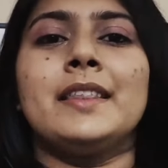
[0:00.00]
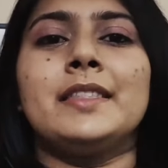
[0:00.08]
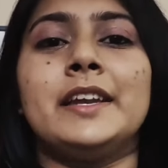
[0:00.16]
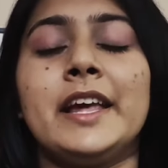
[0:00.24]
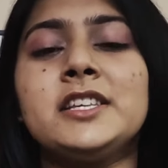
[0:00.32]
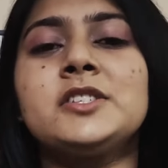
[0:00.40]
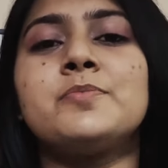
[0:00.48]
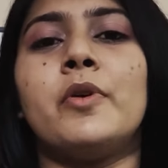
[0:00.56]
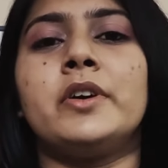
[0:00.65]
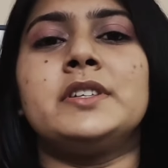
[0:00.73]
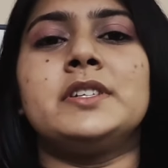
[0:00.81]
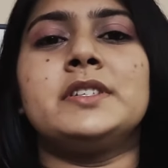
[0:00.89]
The next
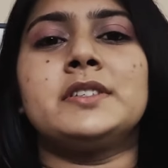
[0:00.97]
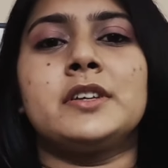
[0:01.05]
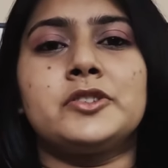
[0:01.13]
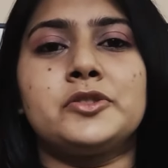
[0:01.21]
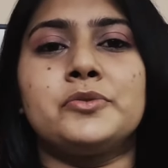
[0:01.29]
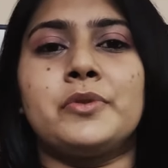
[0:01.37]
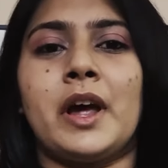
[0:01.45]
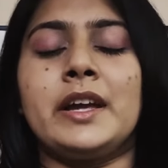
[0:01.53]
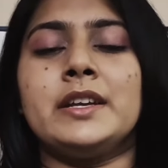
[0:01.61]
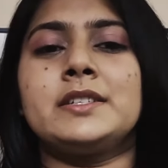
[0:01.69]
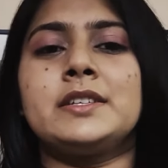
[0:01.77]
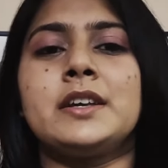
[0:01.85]
point is to
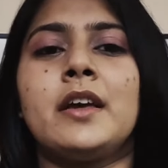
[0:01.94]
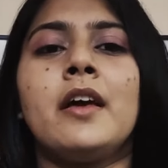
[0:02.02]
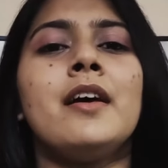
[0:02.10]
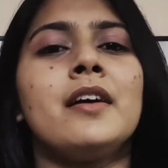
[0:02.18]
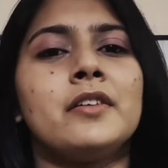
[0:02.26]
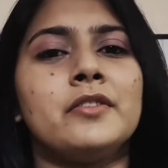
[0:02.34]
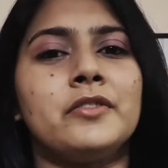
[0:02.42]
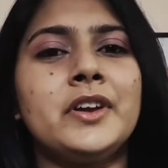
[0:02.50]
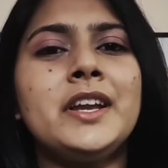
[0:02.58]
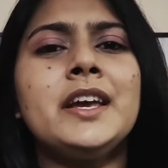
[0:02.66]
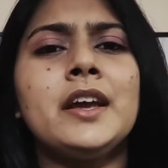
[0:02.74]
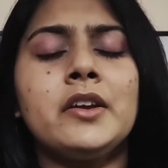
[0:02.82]
write.
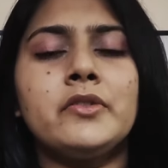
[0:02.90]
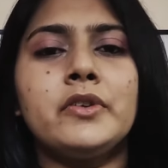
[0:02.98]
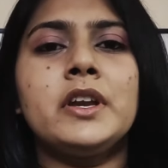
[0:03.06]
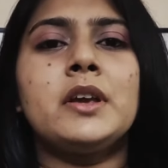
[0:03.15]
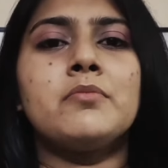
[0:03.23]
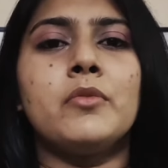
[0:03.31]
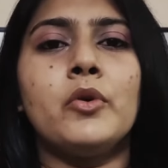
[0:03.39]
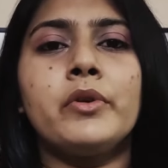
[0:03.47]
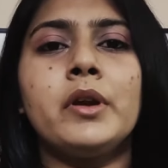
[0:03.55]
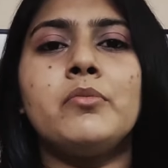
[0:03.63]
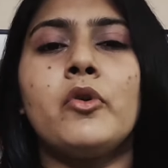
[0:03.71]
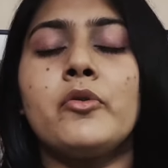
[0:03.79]
Reading and reading more
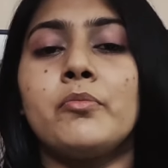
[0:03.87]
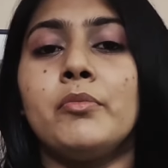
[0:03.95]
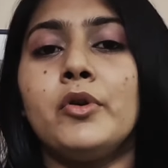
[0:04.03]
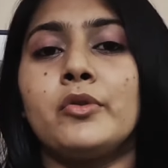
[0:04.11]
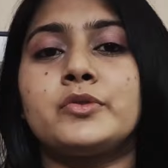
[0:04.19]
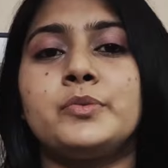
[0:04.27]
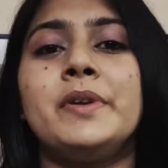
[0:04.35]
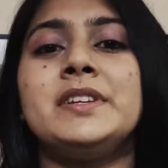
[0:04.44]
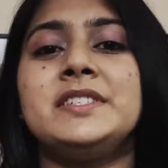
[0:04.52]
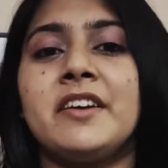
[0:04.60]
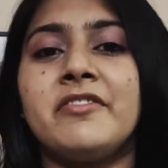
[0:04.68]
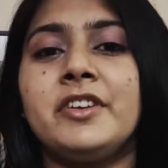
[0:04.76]
and more books will
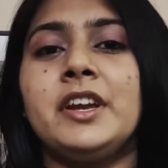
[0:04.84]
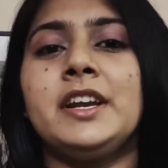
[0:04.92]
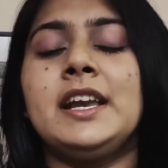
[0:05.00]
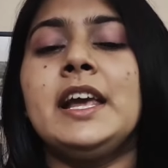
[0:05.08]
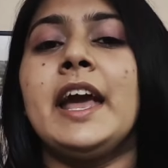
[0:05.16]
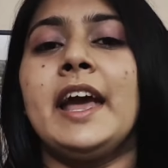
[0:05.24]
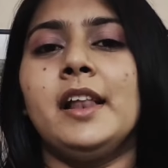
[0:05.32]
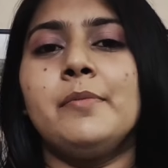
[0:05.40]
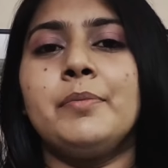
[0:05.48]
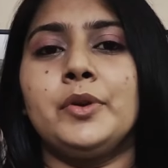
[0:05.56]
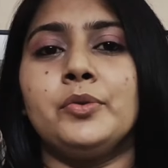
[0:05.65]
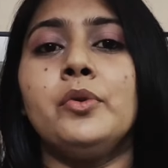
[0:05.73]
definitely
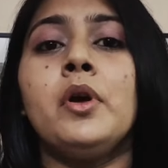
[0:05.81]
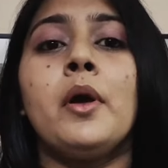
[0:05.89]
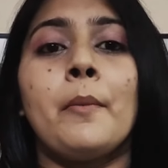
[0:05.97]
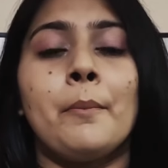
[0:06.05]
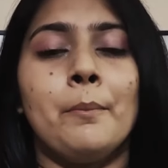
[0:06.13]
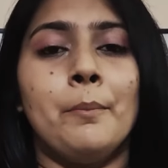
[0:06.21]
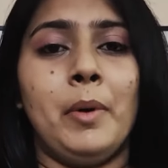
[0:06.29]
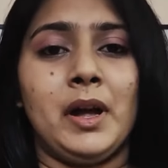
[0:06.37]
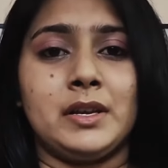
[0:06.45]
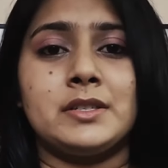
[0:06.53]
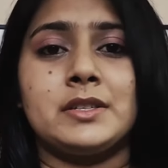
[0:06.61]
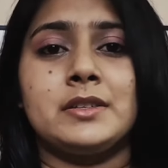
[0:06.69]
help you,
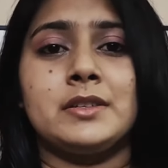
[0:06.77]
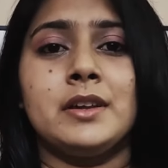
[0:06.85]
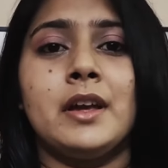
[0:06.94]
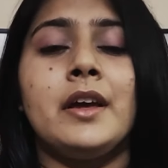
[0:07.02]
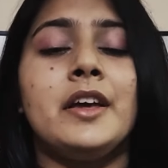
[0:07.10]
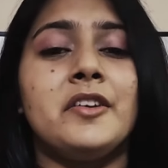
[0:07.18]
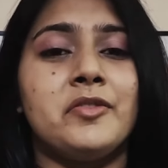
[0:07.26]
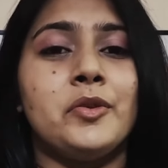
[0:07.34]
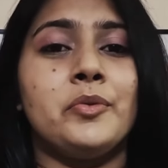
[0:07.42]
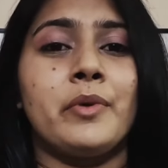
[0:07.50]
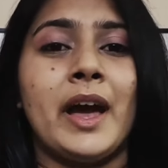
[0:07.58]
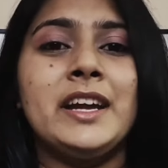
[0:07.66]
but if
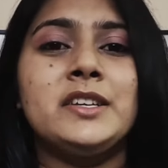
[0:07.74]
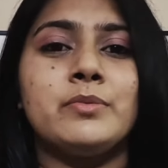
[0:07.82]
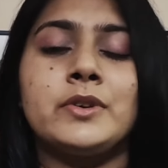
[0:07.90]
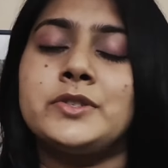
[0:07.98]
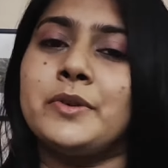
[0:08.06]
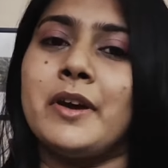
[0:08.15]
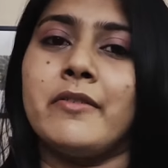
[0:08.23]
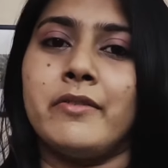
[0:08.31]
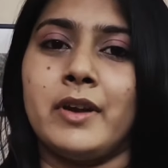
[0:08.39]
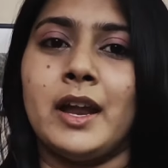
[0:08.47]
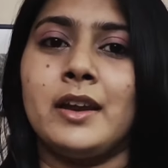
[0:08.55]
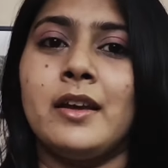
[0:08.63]
you write what you have
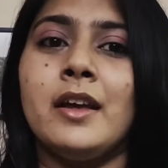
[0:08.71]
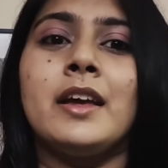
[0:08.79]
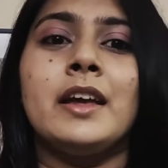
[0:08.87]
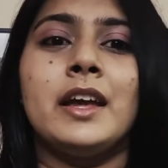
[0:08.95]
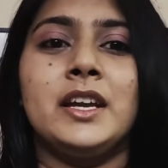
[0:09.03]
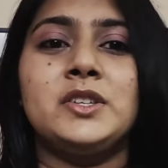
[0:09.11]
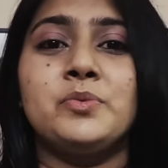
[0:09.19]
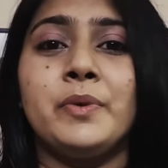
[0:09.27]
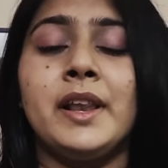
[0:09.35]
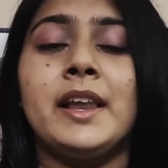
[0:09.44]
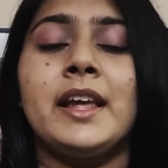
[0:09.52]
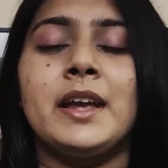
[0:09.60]
read, it
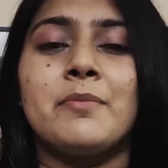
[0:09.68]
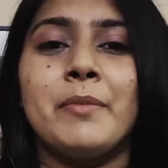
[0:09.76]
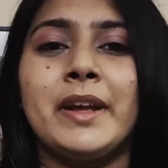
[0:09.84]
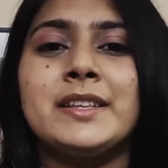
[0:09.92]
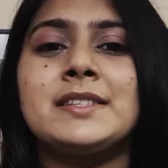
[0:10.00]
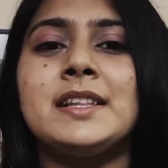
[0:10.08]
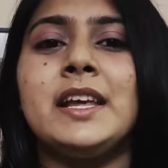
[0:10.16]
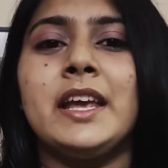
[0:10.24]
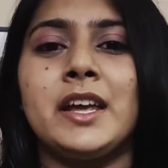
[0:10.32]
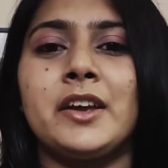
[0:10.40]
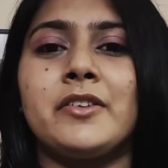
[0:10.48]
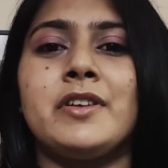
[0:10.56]
will immensely
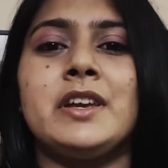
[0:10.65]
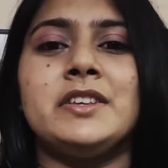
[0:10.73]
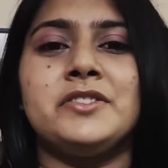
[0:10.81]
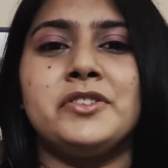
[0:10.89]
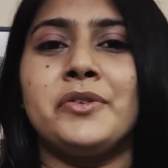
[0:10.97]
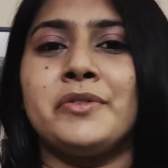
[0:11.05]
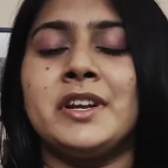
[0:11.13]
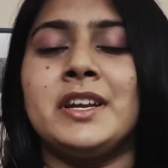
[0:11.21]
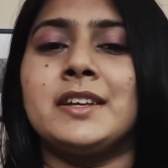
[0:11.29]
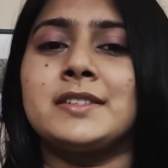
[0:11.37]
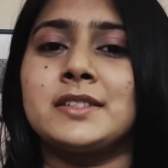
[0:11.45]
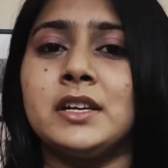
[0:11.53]
increase your
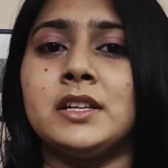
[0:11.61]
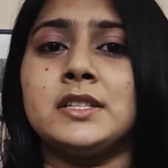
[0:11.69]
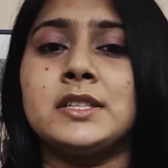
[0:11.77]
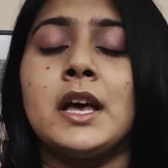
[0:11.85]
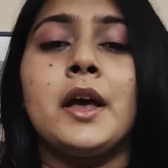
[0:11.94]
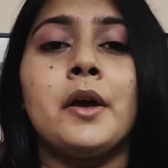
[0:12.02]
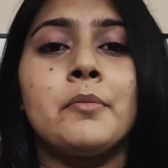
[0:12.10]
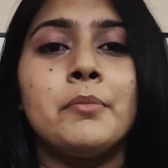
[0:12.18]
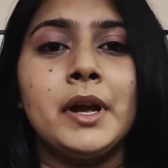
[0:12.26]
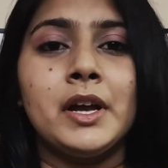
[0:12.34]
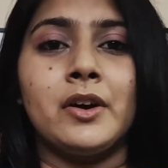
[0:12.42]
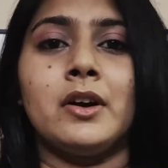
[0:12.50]
reading skills
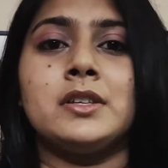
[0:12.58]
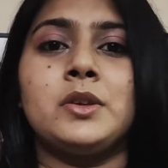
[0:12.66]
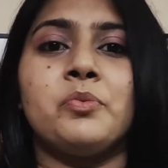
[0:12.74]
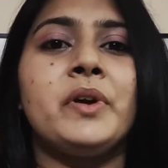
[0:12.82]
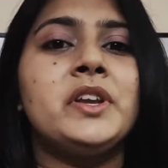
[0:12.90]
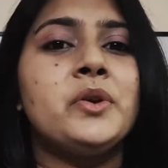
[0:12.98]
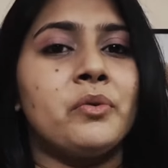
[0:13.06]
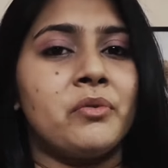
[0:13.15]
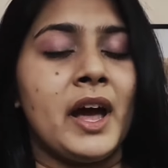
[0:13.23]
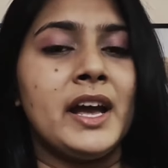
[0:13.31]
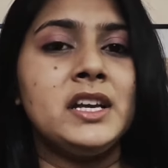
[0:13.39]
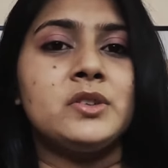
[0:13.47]
because when you
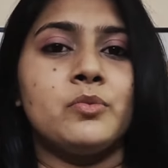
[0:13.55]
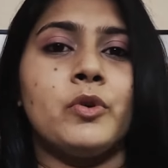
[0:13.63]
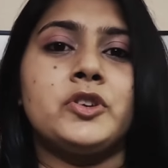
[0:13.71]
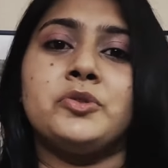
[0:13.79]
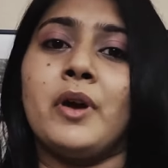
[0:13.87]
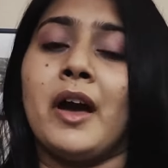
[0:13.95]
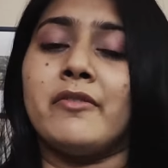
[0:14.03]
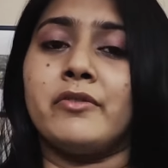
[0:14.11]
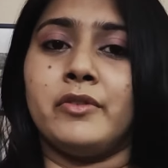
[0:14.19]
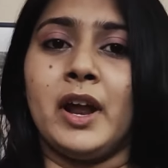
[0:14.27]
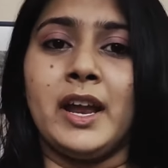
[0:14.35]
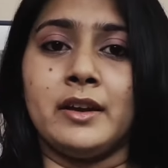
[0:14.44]
write what you
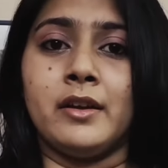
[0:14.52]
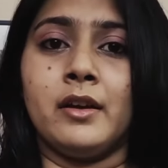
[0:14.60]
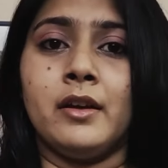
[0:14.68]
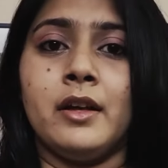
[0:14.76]
have read,